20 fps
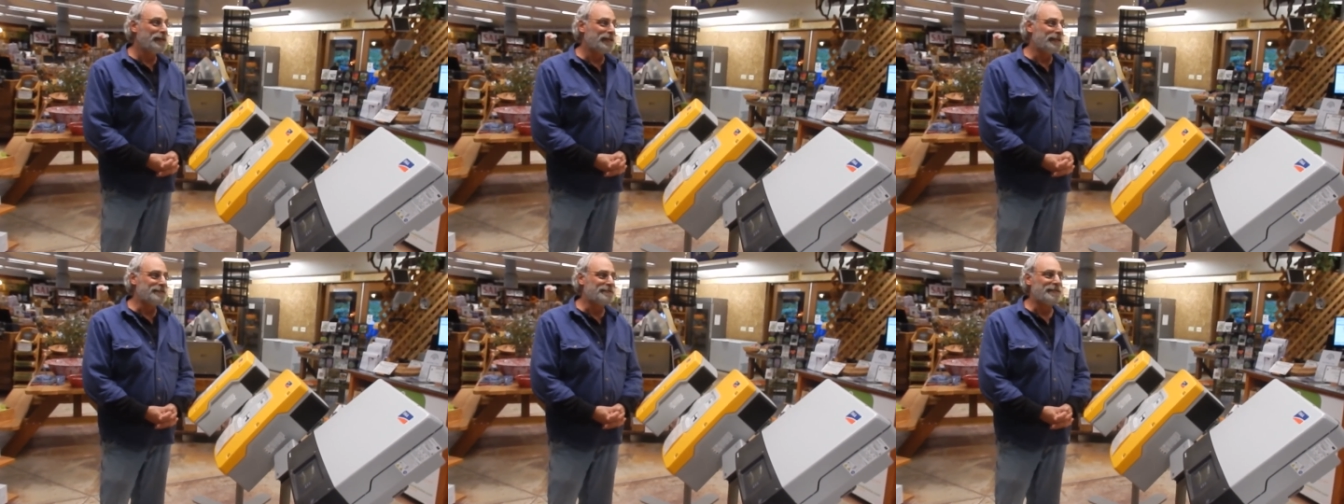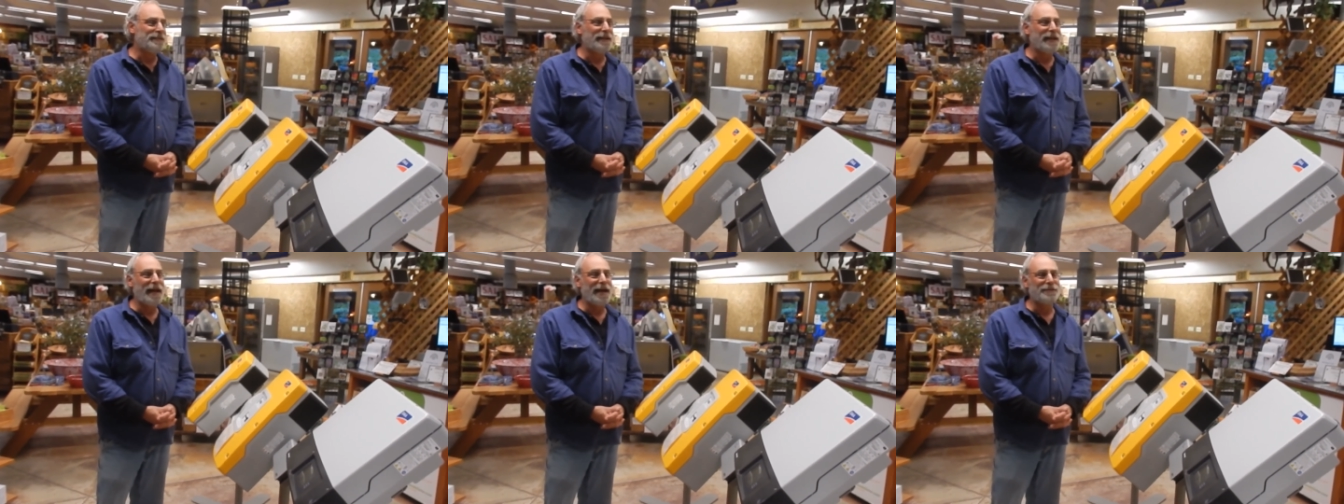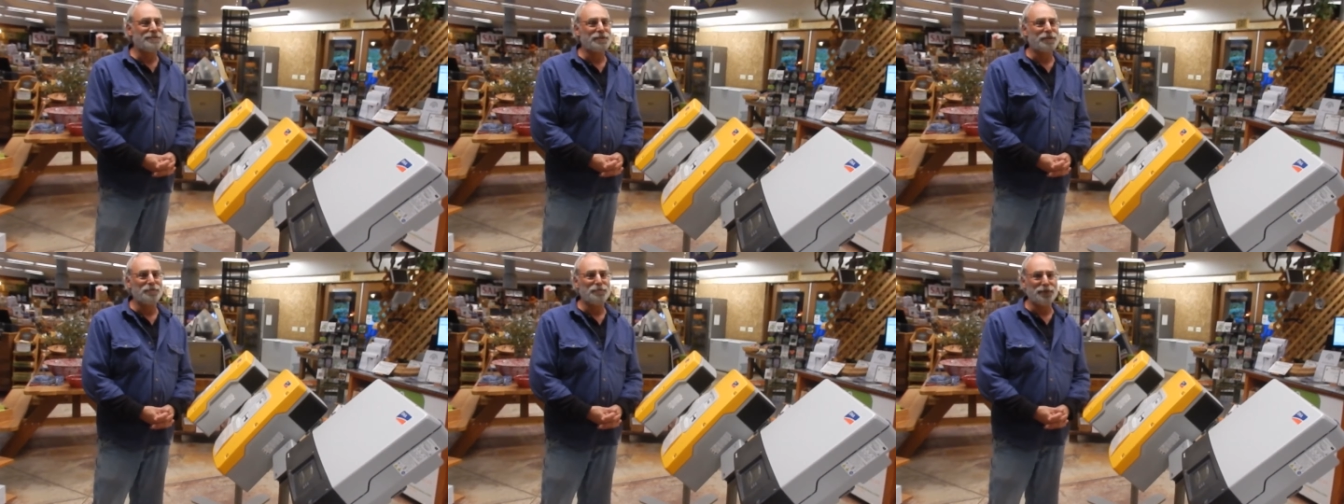is that it
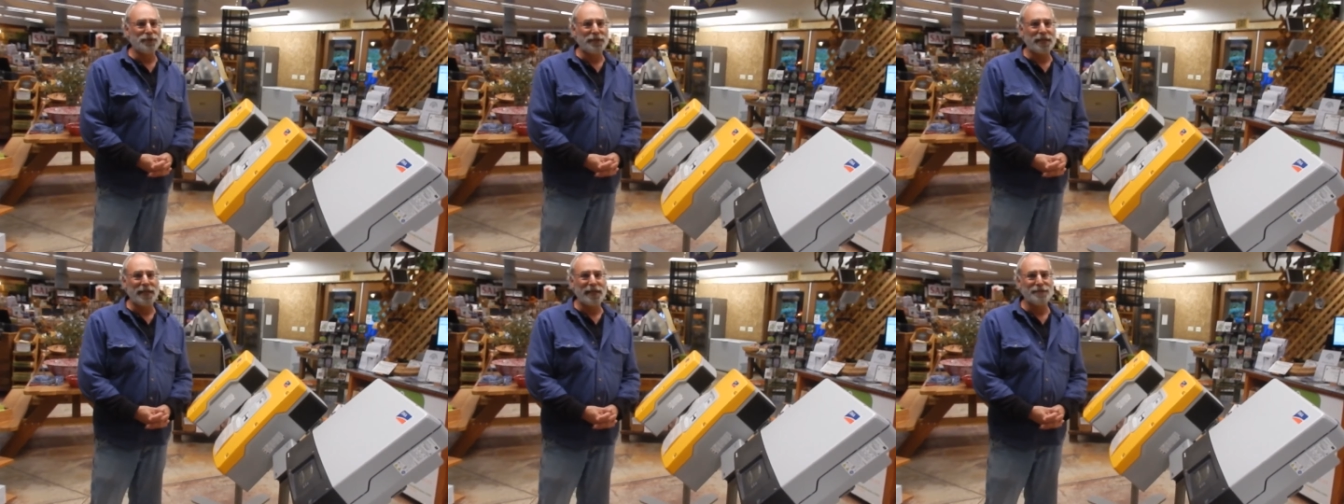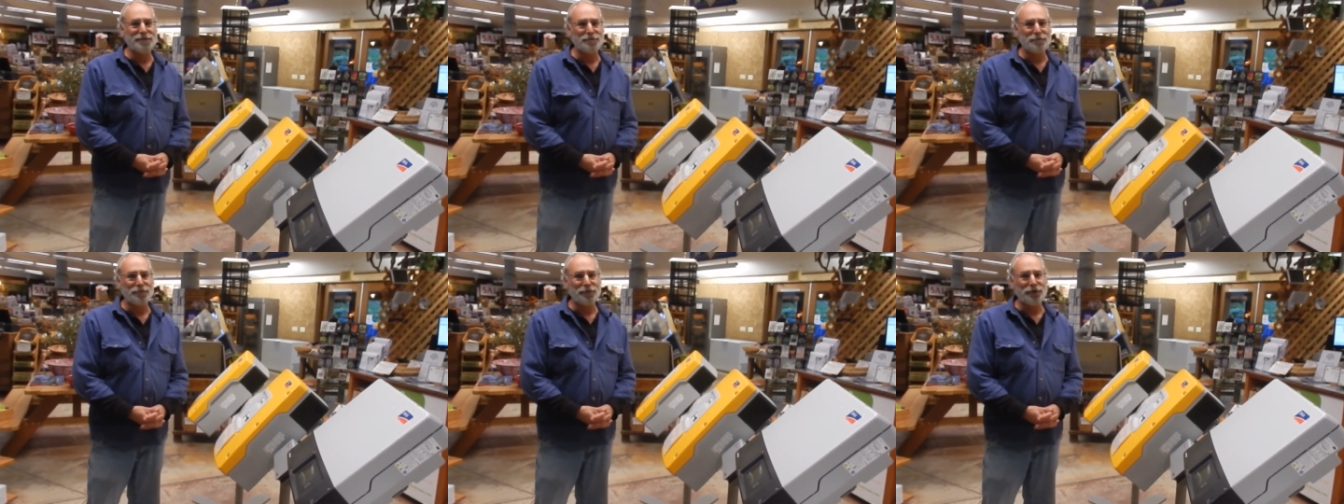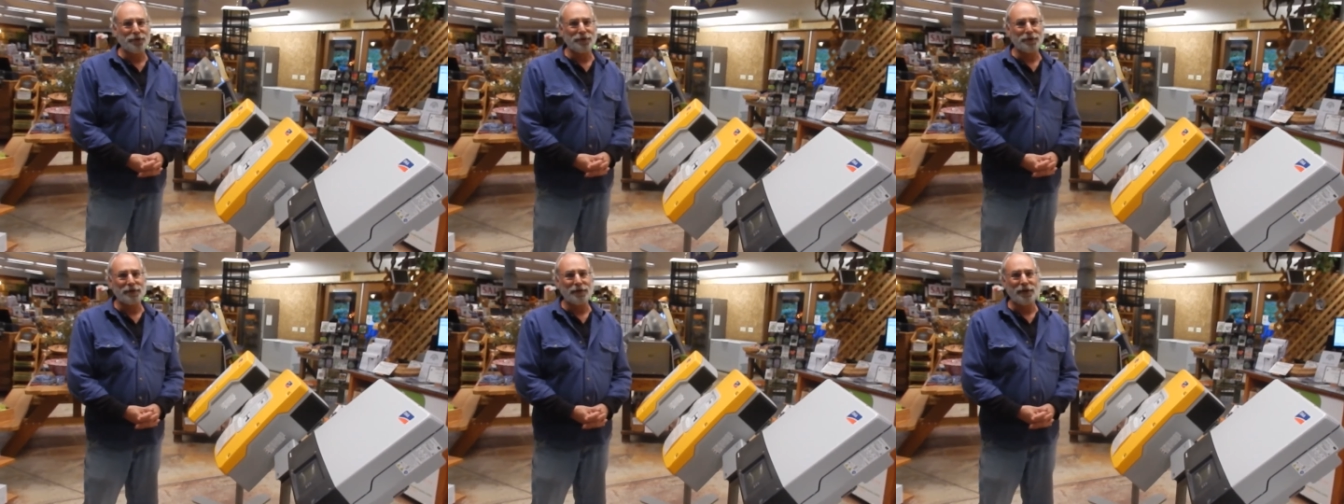has a communication
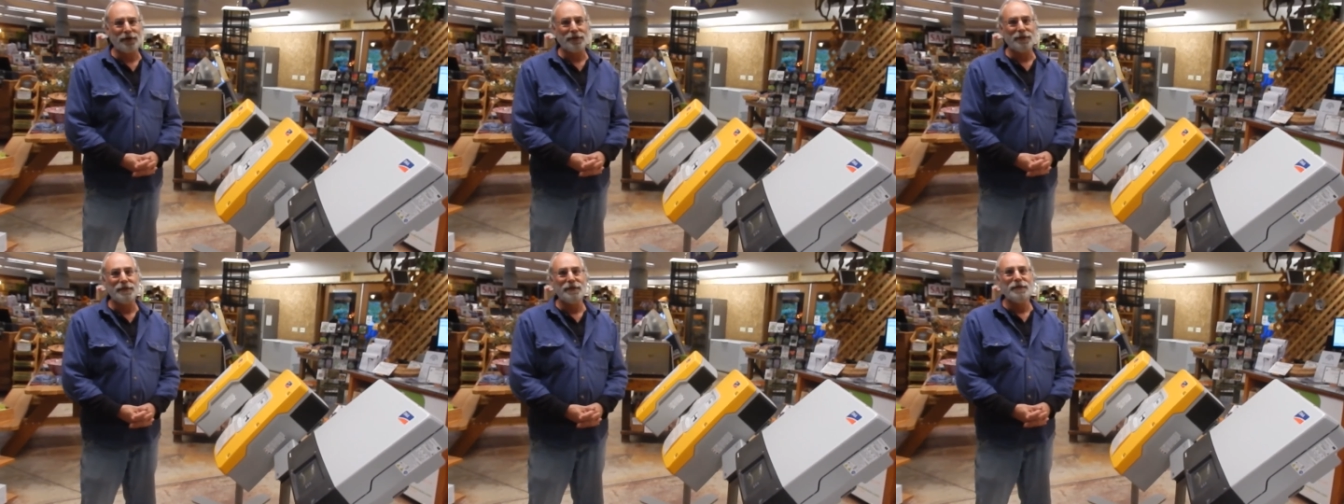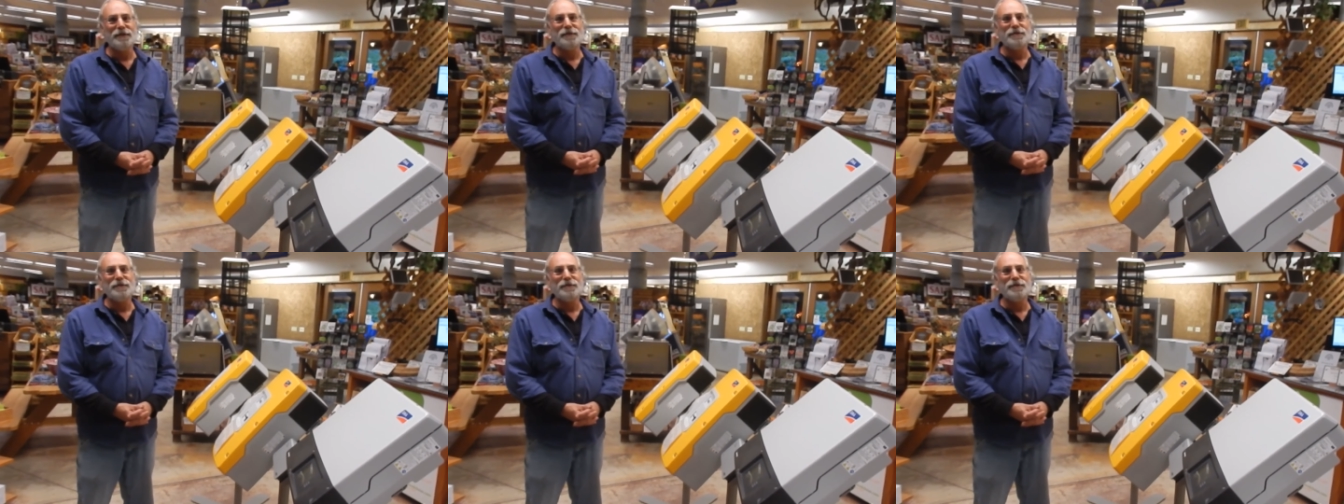protocol